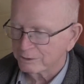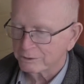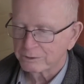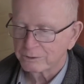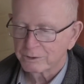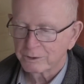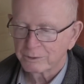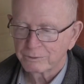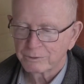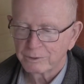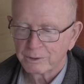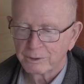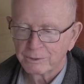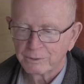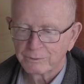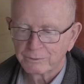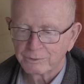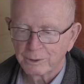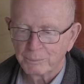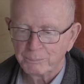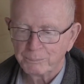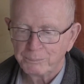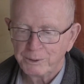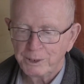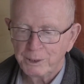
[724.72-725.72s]
from
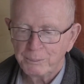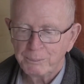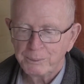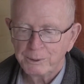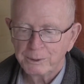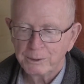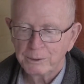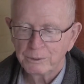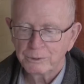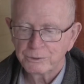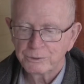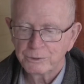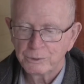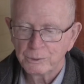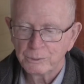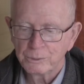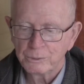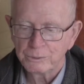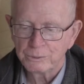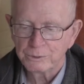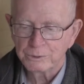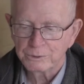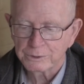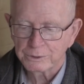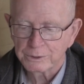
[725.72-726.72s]
typical students
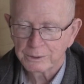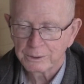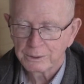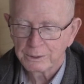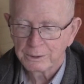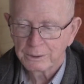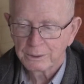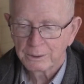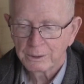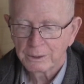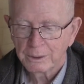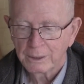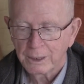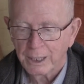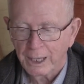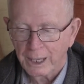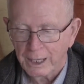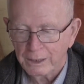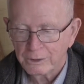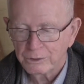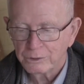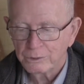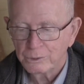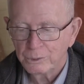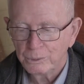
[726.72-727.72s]
and
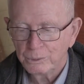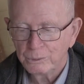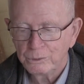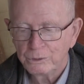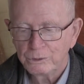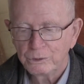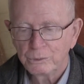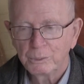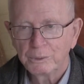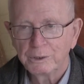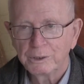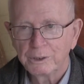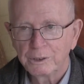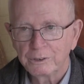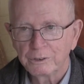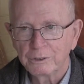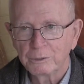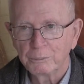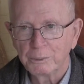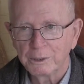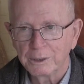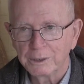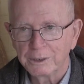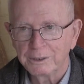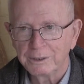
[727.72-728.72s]
students with
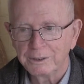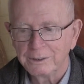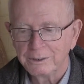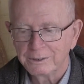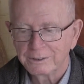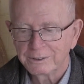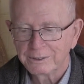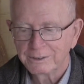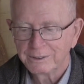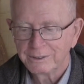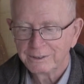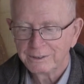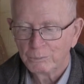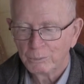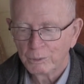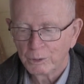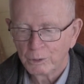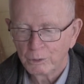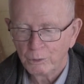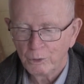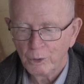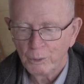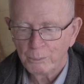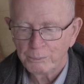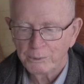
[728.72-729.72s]
disabilities were grouped
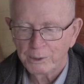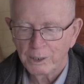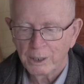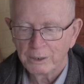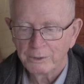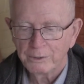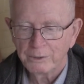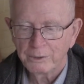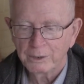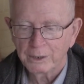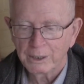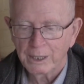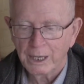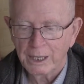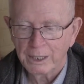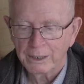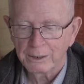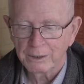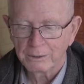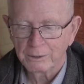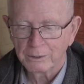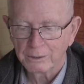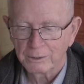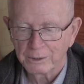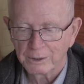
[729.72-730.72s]
under
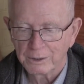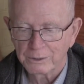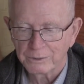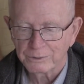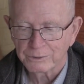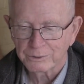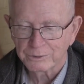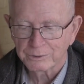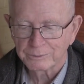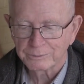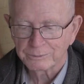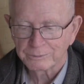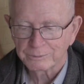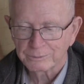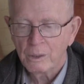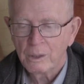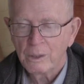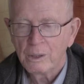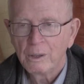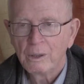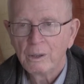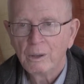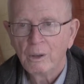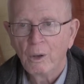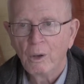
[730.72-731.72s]
categories.
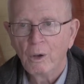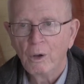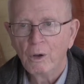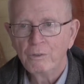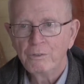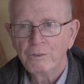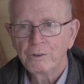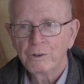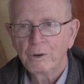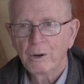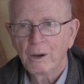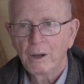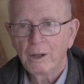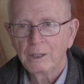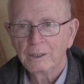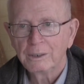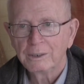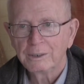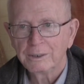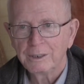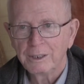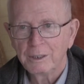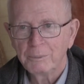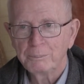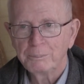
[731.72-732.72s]
Overall
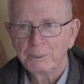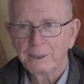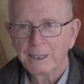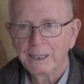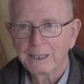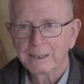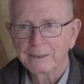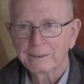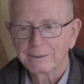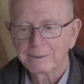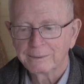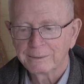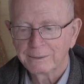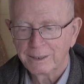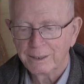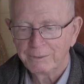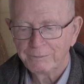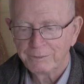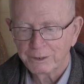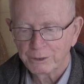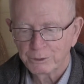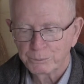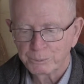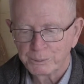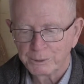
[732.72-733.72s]
impact of
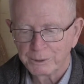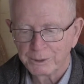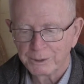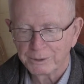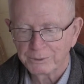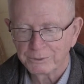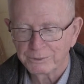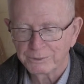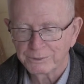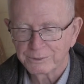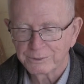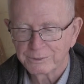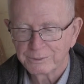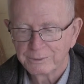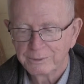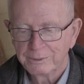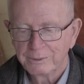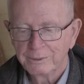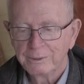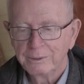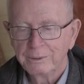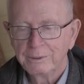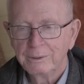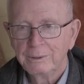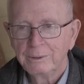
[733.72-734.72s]
experience,
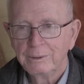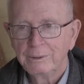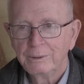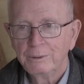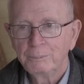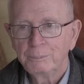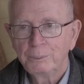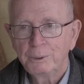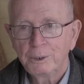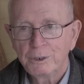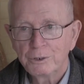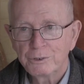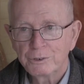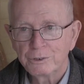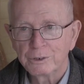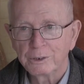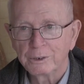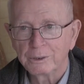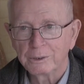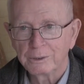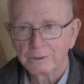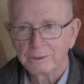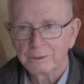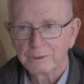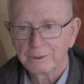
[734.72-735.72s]
personal
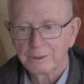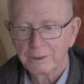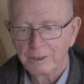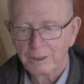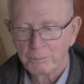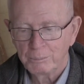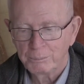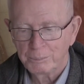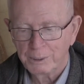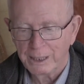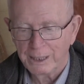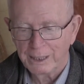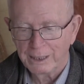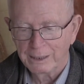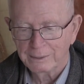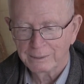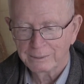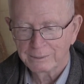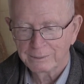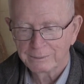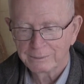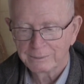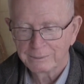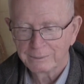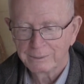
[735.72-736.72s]
impact,
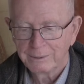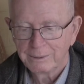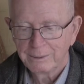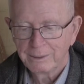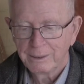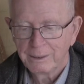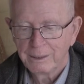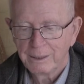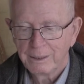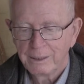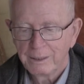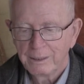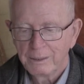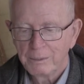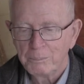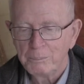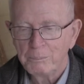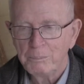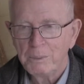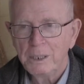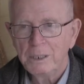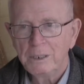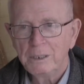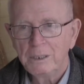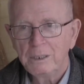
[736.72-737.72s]

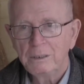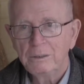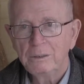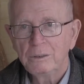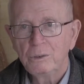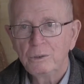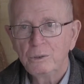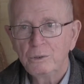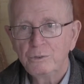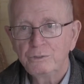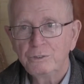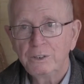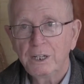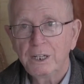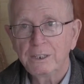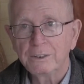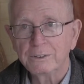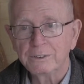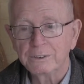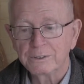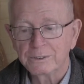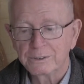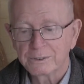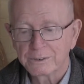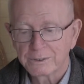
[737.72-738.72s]
meeting new friends,
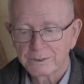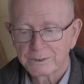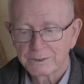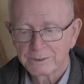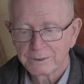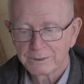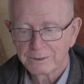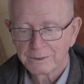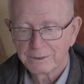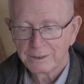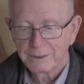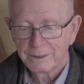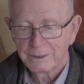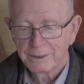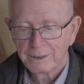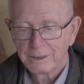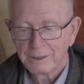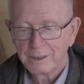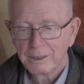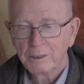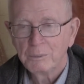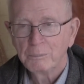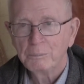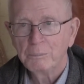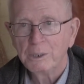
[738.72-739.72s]

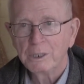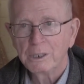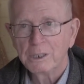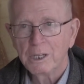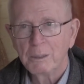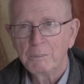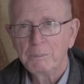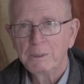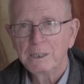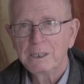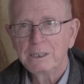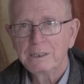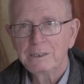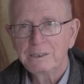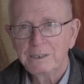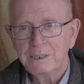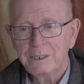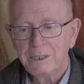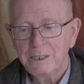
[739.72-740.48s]
becoming a team,